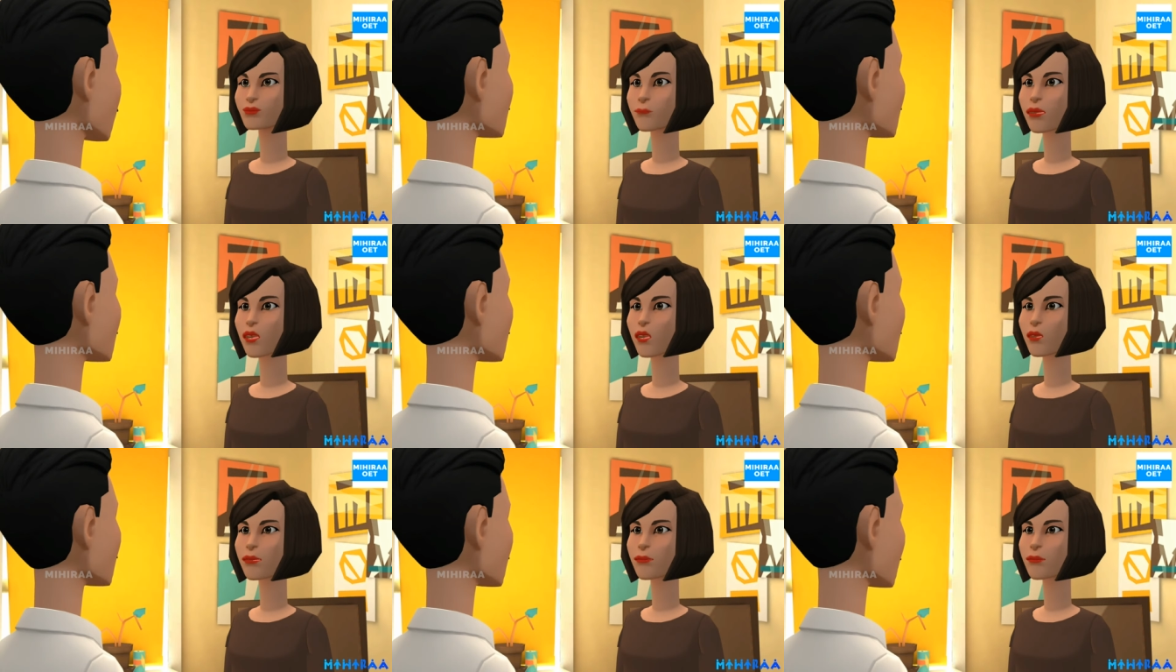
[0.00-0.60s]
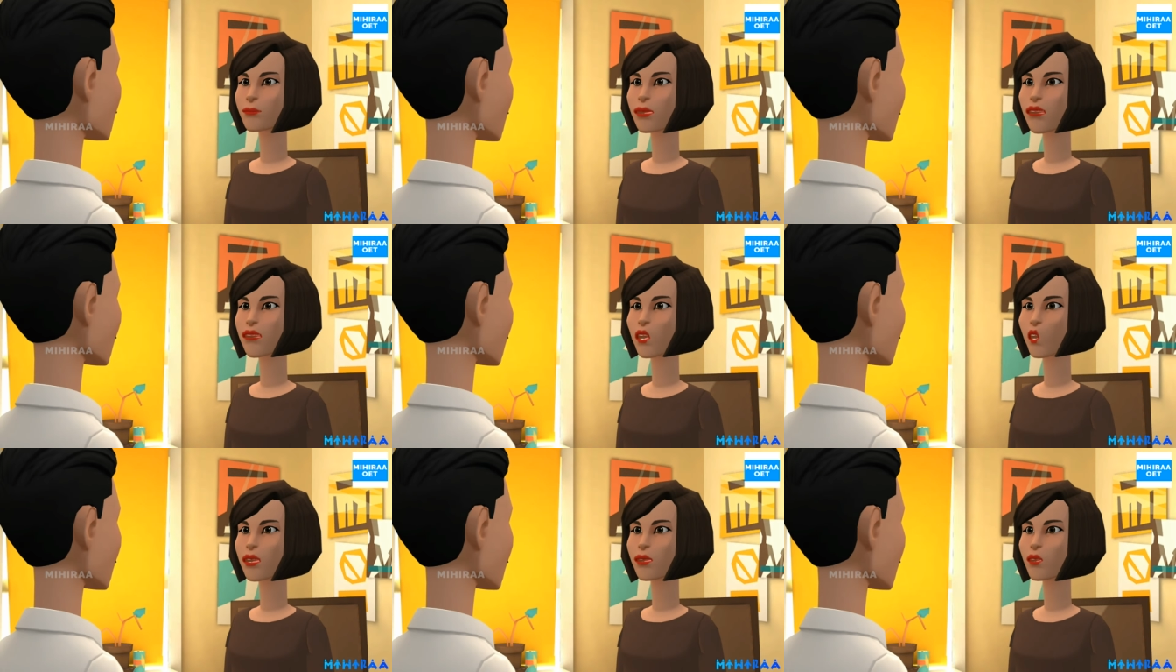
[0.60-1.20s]
Nurse, if
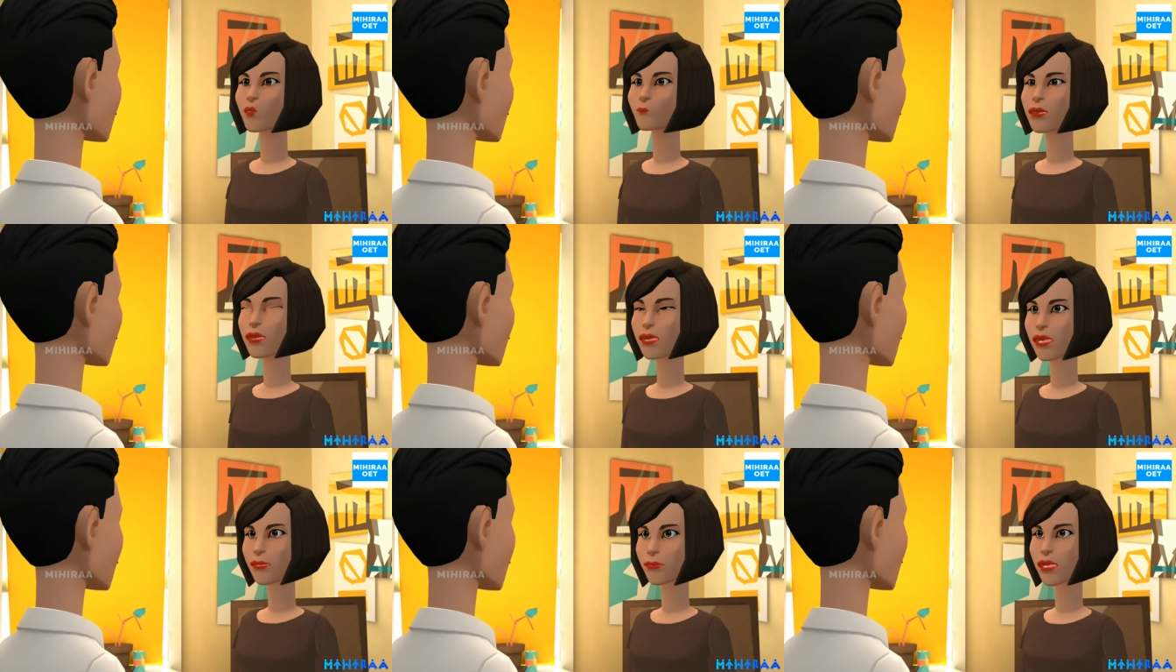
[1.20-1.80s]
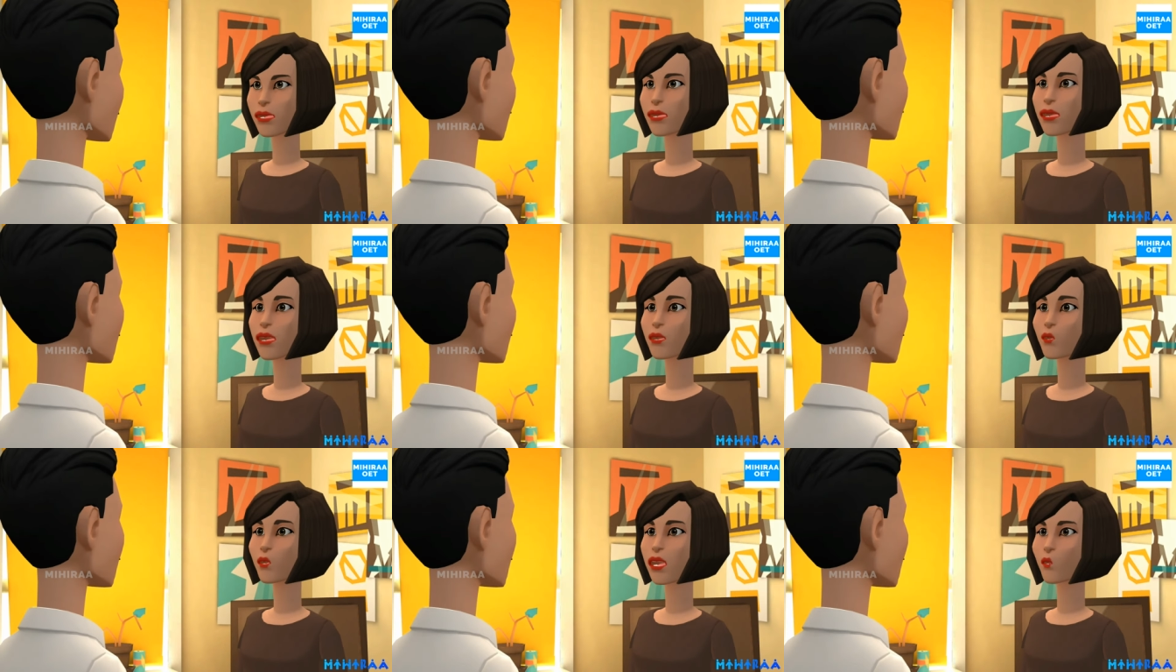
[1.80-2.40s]
you don't mind, may I
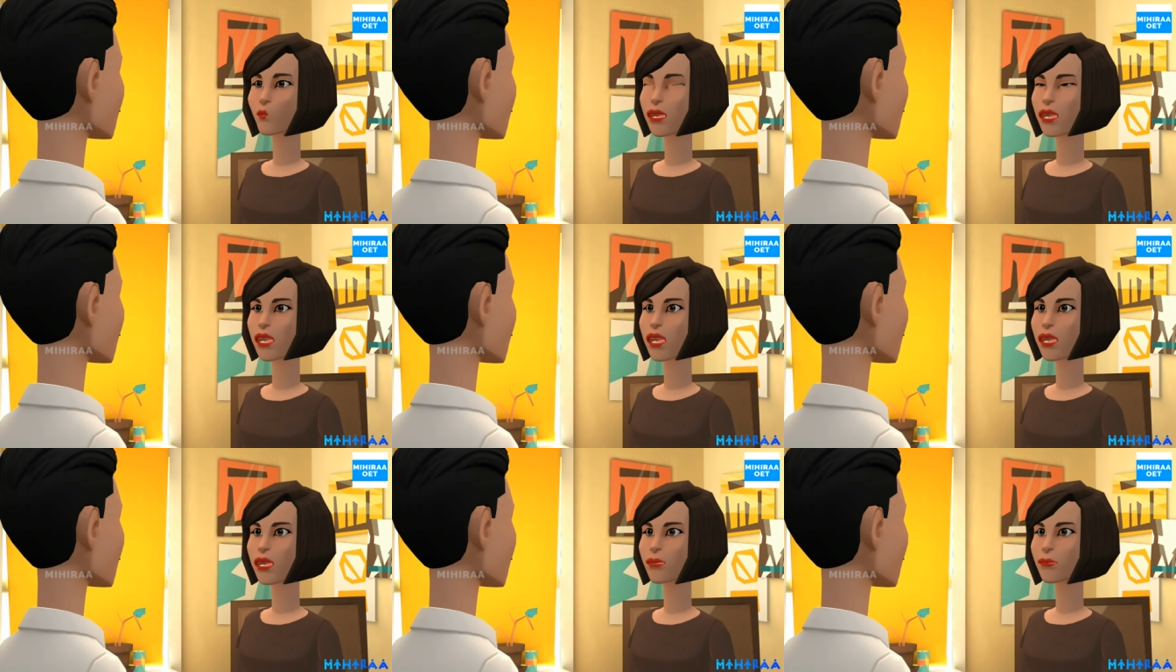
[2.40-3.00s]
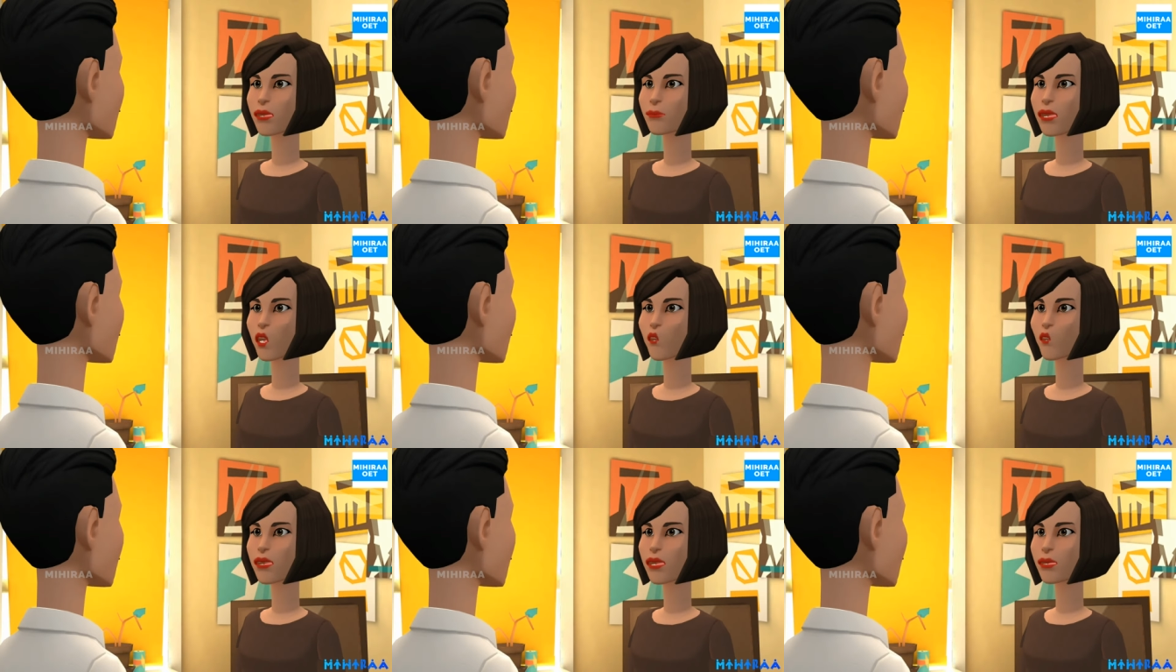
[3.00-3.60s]
know how much the M M
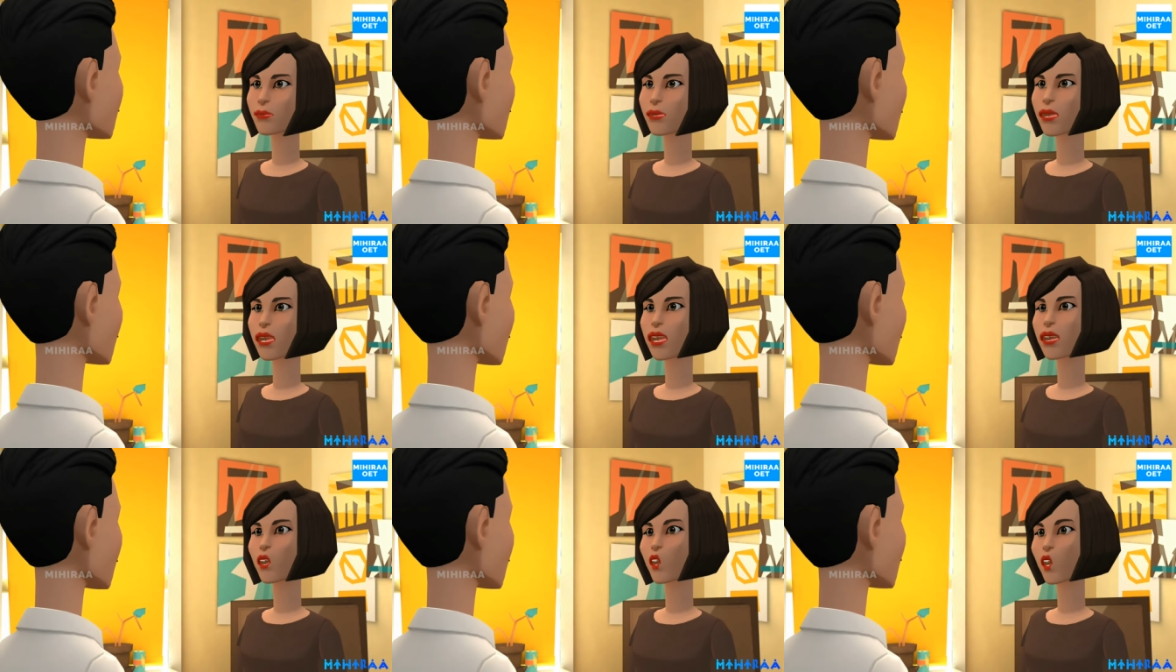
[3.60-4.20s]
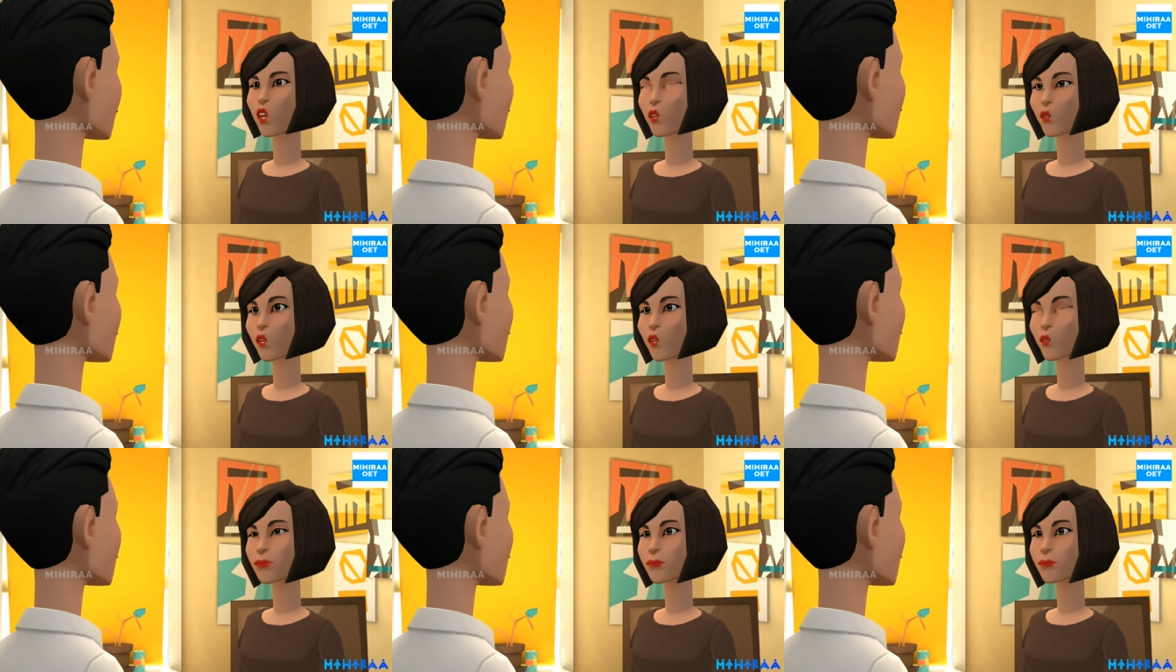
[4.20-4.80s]
R vaccine
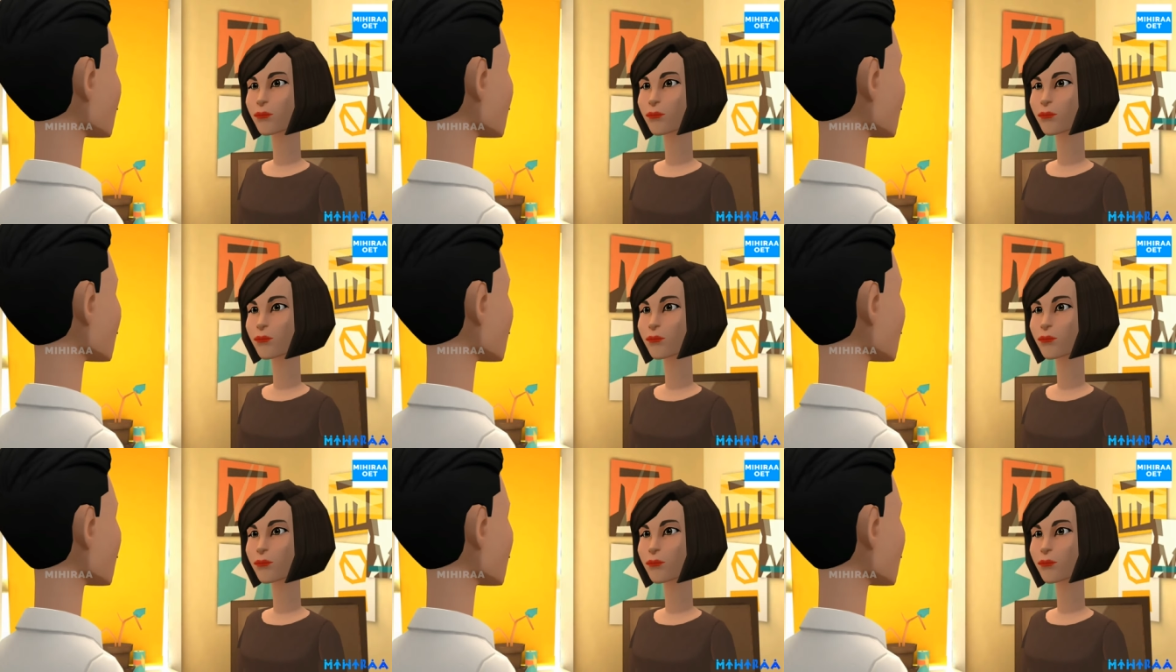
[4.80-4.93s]
costs?